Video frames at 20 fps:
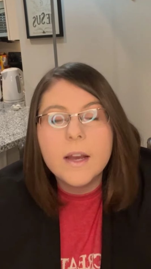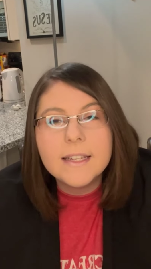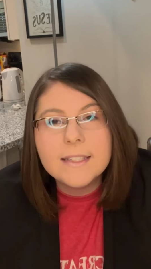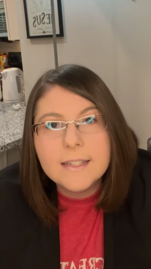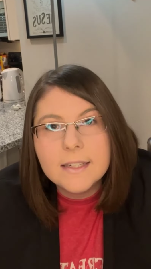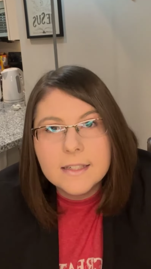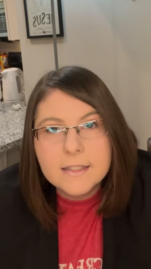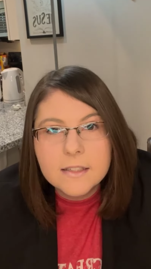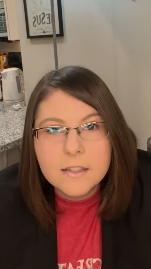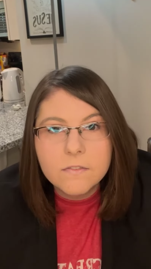
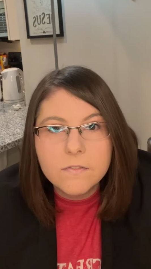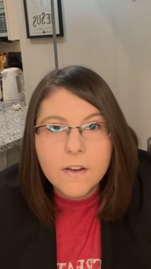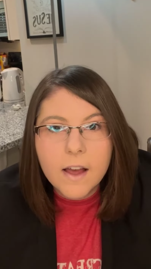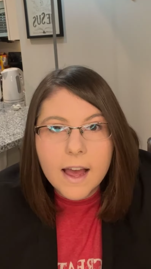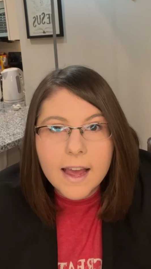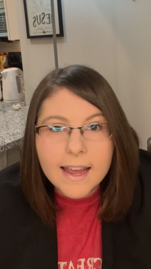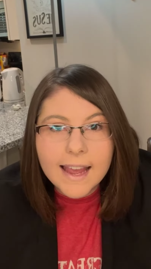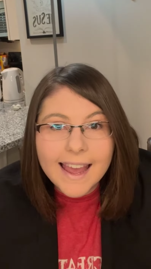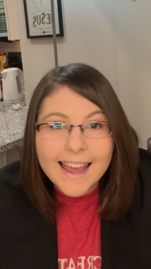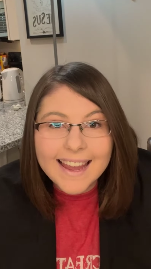
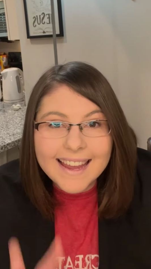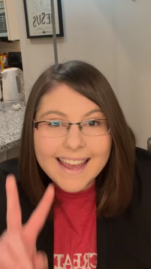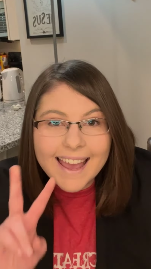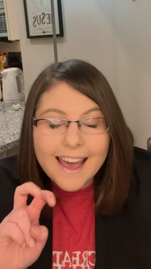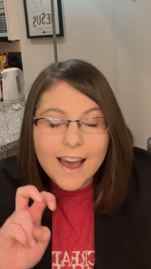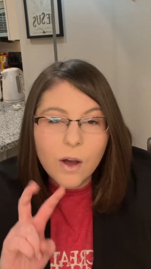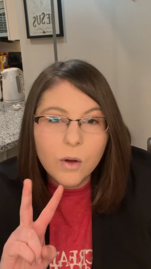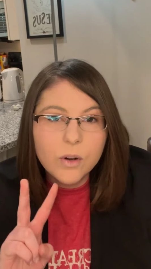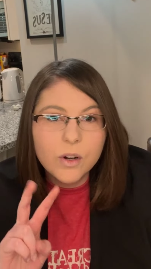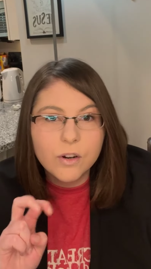identify a
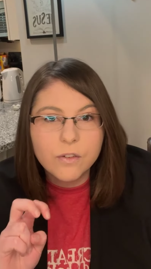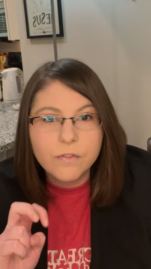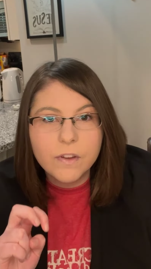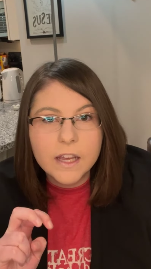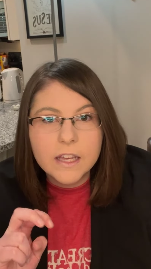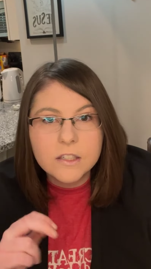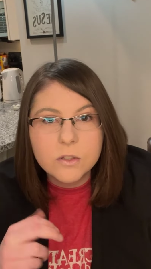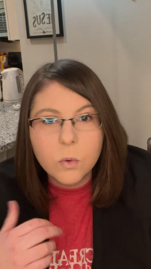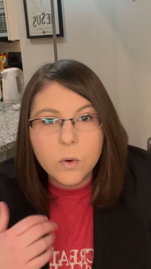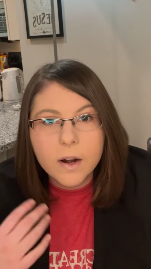
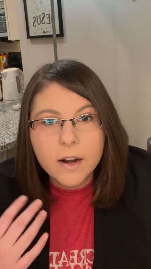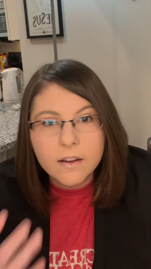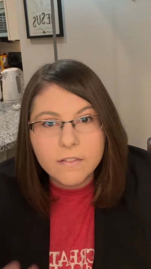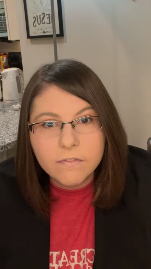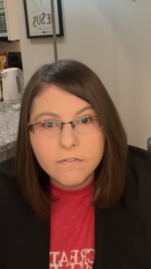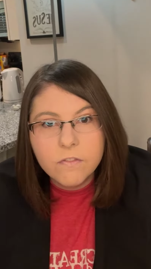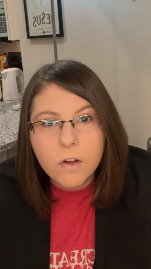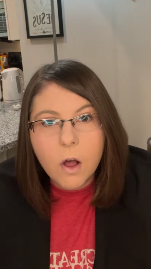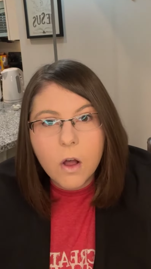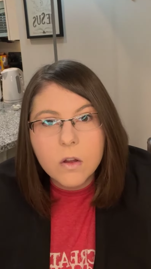counterfeit or a
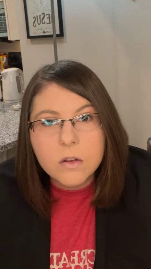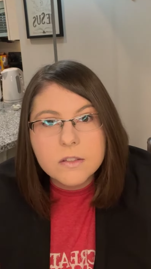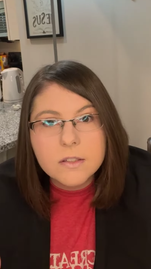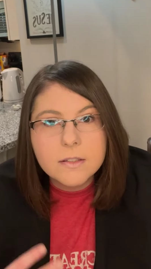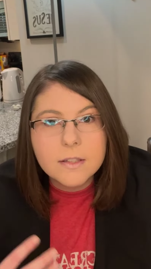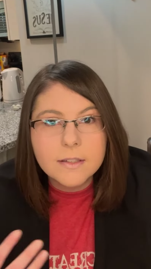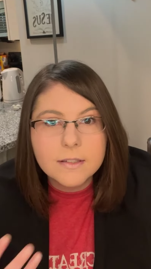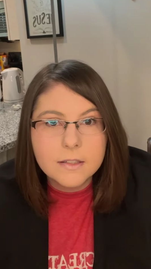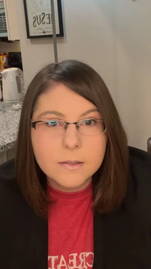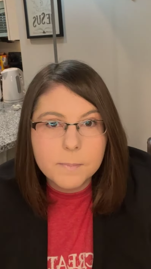
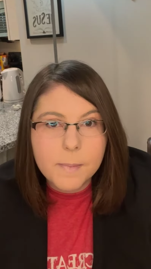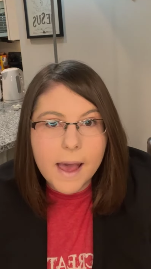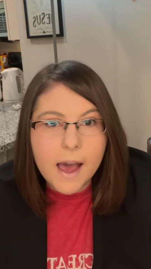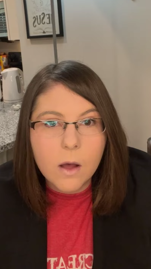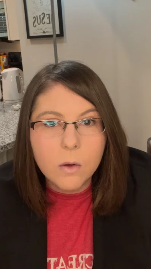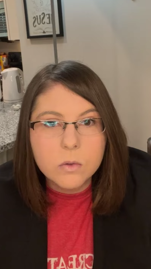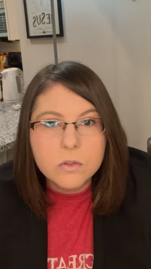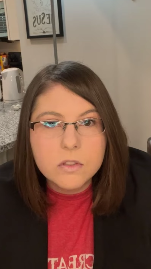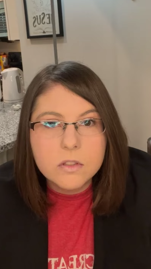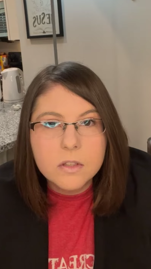false
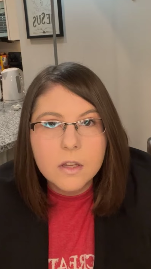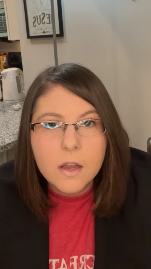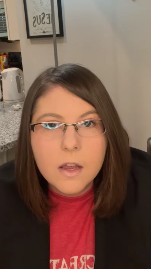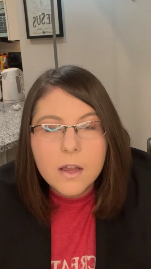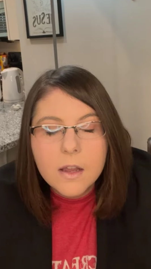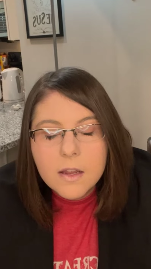spouse